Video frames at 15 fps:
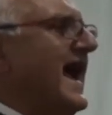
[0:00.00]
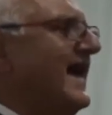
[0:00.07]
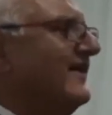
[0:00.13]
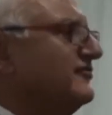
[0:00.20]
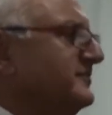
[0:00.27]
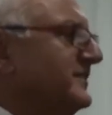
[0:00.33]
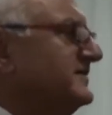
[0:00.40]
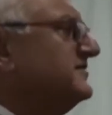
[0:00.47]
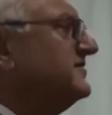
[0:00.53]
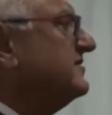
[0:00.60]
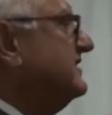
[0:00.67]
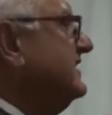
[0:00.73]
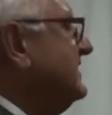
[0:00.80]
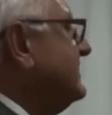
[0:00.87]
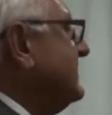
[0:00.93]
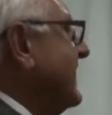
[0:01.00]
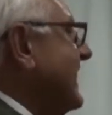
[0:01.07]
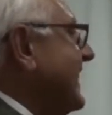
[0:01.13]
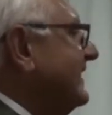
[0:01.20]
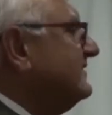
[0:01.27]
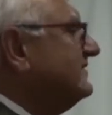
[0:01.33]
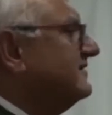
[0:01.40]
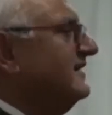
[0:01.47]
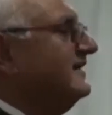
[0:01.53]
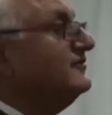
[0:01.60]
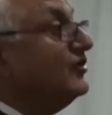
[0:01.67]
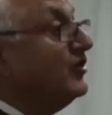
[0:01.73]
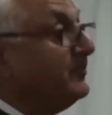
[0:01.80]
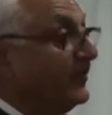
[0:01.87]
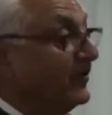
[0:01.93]
as much seat as
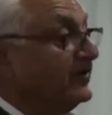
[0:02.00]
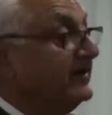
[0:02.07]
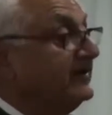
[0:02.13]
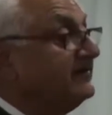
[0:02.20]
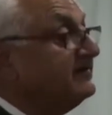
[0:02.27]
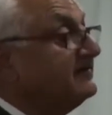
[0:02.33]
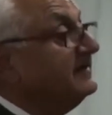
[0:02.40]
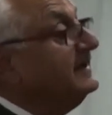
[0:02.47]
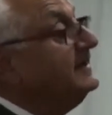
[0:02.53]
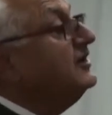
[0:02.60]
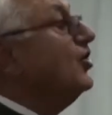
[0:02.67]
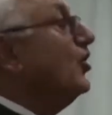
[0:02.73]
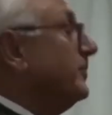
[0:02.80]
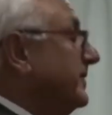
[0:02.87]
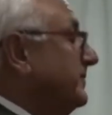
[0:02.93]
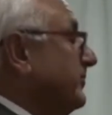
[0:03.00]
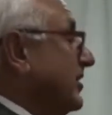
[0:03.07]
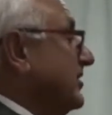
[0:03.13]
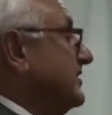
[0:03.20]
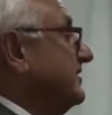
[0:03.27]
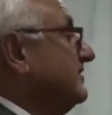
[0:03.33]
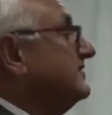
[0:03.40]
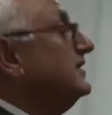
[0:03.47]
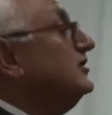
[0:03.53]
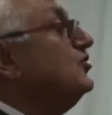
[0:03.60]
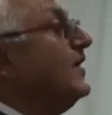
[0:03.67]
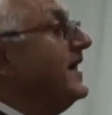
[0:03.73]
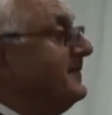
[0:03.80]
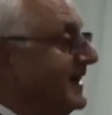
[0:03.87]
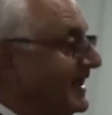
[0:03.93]
his opponents in open politics, the
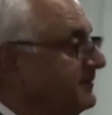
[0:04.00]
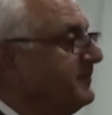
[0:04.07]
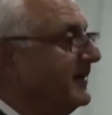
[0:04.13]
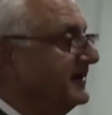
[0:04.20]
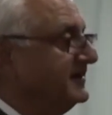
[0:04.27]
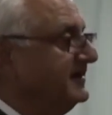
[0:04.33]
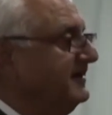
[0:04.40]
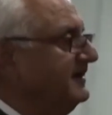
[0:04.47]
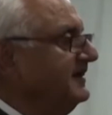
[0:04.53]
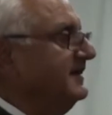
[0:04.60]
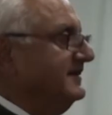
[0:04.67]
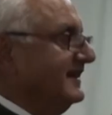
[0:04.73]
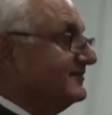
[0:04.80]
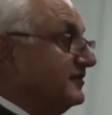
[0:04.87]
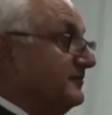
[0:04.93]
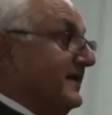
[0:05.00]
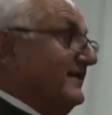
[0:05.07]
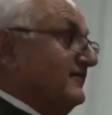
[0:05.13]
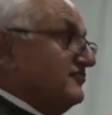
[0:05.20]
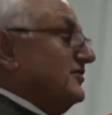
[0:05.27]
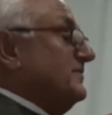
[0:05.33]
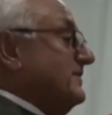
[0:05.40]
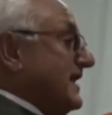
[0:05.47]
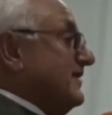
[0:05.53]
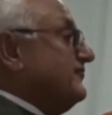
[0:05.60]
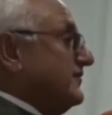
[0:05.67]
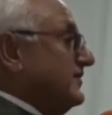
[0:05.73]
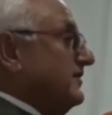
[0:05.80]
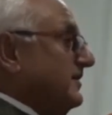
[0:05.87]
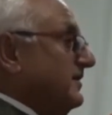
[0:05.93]
UML party, that's the mainstream
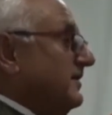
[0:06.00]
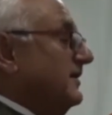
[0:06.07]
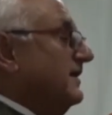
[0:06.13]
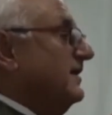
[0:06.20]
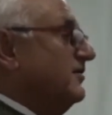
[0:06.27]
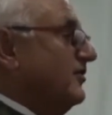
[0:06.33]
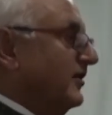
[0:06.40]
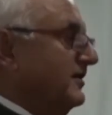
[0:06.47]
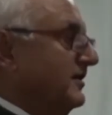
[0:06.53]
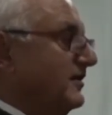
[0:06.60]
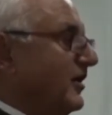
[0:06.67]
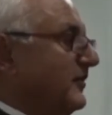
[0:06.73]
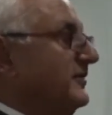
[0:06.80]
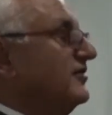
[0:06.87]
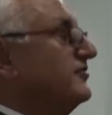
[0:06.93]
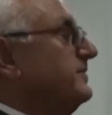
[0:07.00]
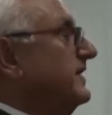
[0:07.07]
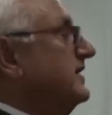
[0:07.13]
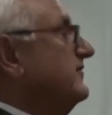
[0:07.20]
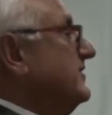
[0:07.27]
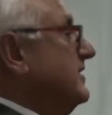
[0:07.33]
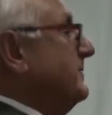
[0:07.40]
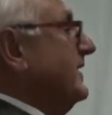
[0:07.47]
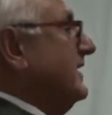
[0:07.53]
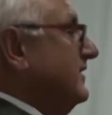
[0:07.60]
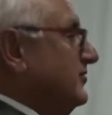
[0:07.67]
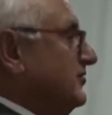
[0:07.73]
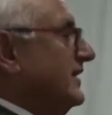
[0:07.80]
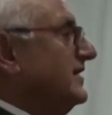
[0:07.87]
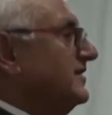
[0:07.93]
left, uh, Communist Party of
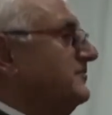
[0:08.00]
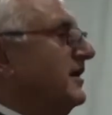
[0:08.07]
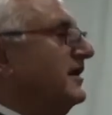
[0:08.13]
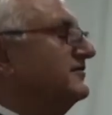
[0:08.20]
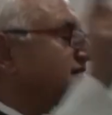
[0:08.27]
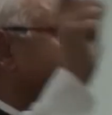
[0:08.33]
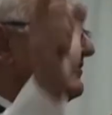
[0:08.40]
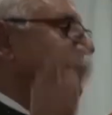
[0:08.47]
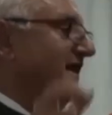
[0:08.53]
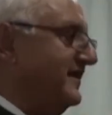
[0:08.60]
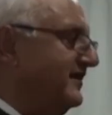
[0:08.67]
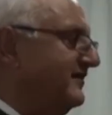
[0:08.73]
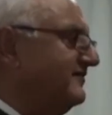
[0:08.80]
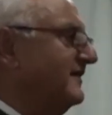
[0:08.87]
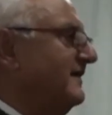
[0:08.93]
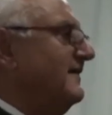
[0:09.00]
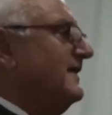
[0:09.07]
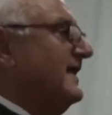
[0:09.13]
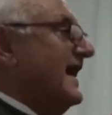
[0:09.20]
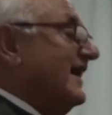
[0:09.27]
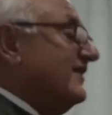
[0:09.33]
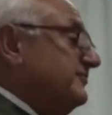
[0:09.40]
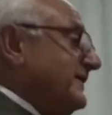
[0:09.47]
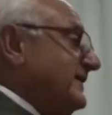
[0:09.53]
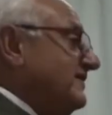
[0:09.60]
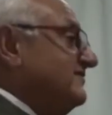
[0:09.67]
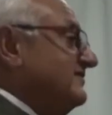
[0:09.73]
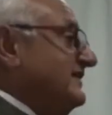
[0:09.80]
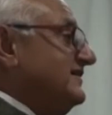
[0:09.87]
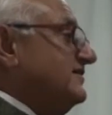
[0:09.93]
Nepal, United Marxist Leninists, as
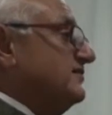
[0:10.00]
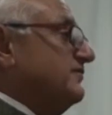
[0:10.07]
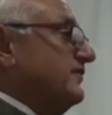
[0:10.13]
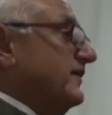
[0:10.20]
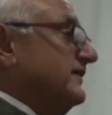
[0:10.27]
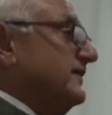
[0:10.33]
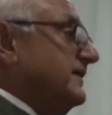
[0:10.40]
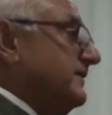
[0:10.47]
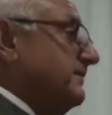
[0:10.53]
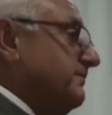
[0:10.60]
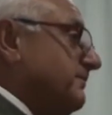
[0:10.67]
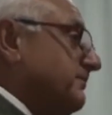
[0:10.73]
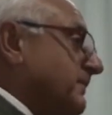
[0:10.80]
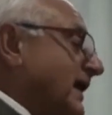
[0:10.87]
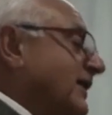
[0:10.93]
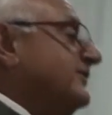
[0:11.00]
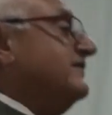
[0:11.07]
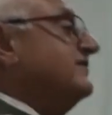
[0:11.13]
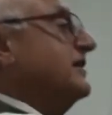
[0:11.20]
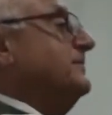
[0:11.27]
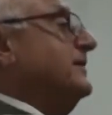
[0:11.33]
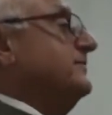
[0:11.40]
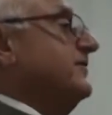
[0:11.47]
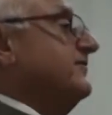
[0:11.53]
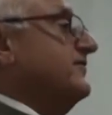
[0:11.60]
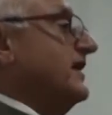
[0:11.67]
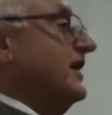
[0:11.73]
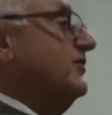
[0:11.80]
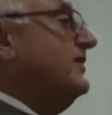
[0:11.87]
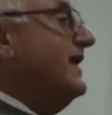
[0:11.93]
many seats for the Maoists come above
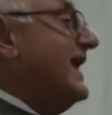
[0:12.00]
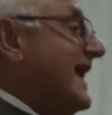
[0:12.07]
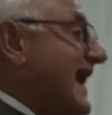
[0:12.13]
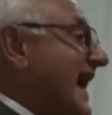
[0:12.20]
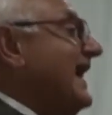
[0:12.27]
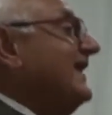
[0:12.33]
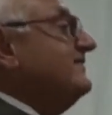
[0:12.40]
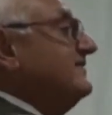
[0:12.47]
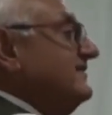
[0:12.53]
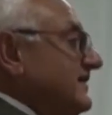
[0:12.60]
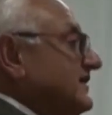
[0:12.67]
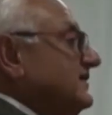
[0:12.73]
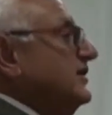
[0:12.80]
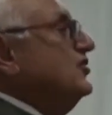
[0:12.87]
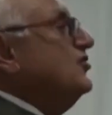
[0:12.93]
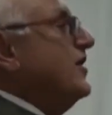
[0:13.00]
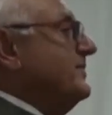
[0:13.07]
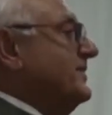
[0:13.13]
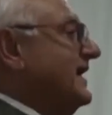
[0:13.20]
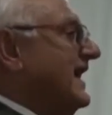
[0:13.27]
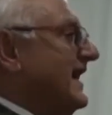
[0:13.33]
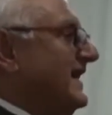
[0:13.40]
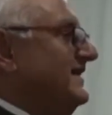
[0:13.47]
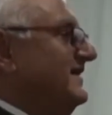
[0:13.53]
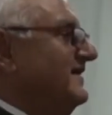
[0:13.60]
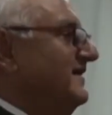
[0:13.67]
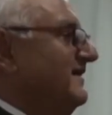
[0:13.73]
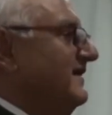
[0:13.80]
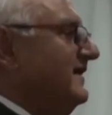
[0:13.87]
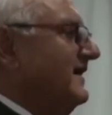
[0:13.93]
ground as the UML had.
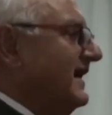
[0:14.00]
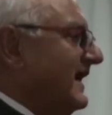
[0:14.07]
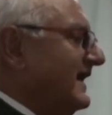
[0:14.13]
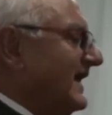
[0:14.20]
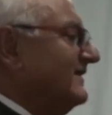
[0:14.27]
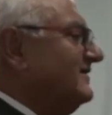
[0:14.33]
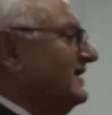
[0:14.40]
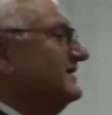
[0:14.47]
And I